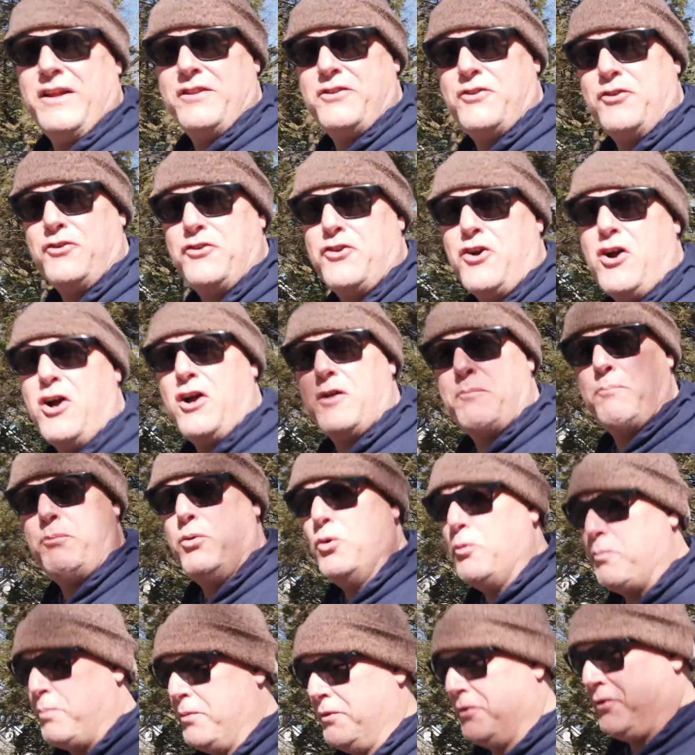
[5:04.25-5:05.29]
to let their dog
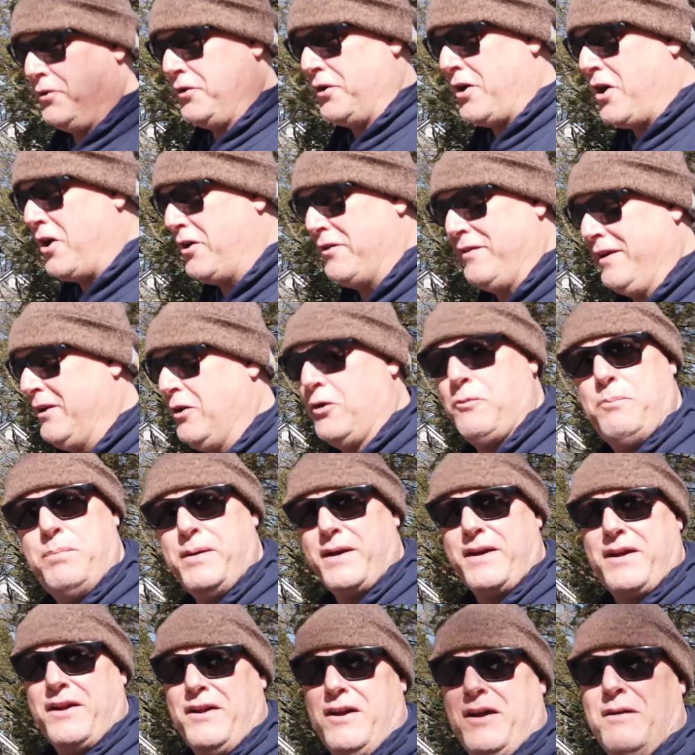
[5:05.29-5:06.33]
poop in their yard and they
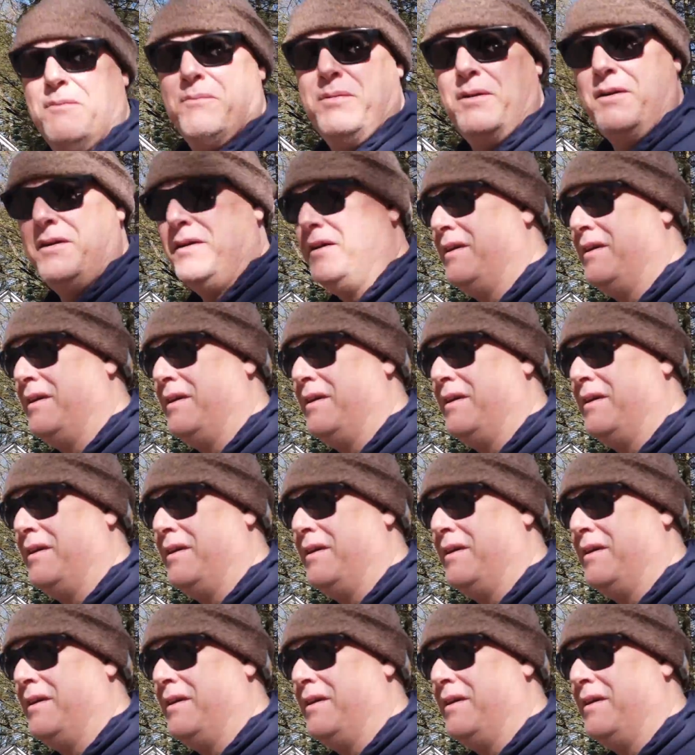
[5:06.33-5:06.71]
don't pick it up.